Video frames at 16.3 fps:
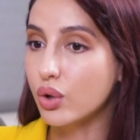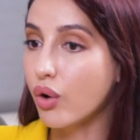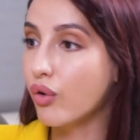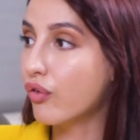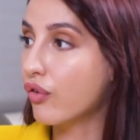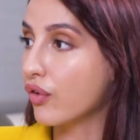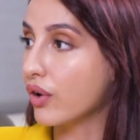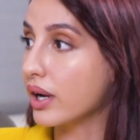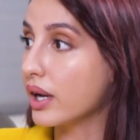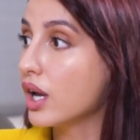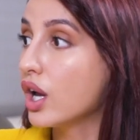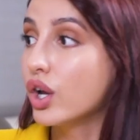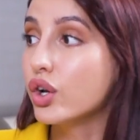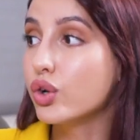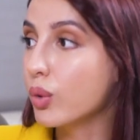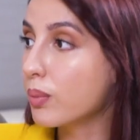go for it.
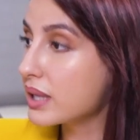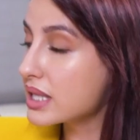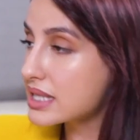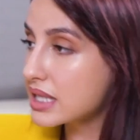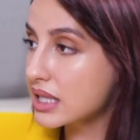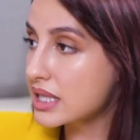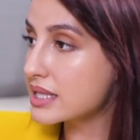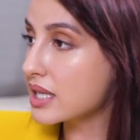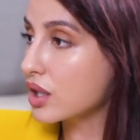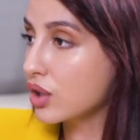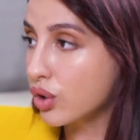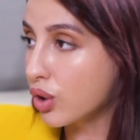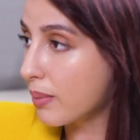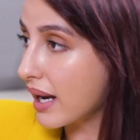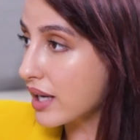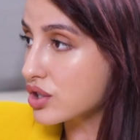Nobody's gonna tell you,
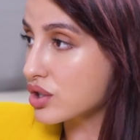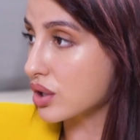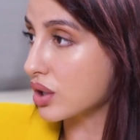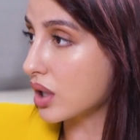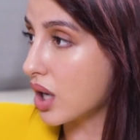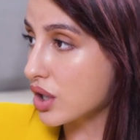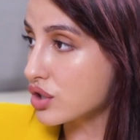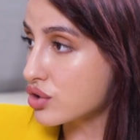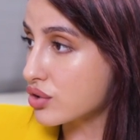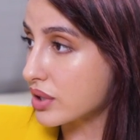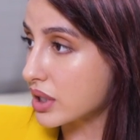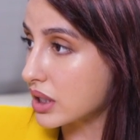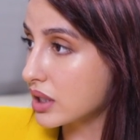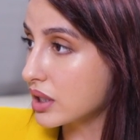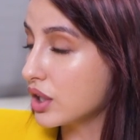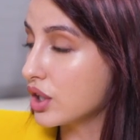go back to your
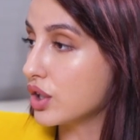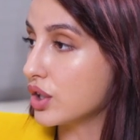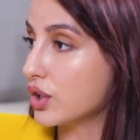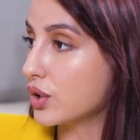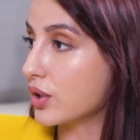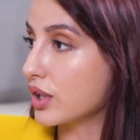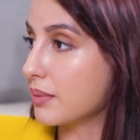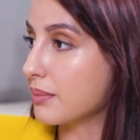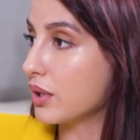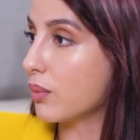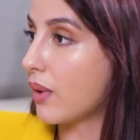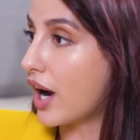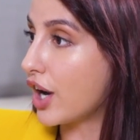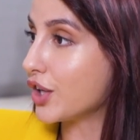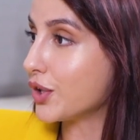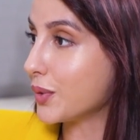country. You know what I mean?
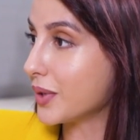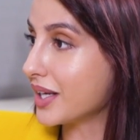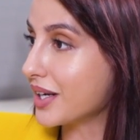Why are you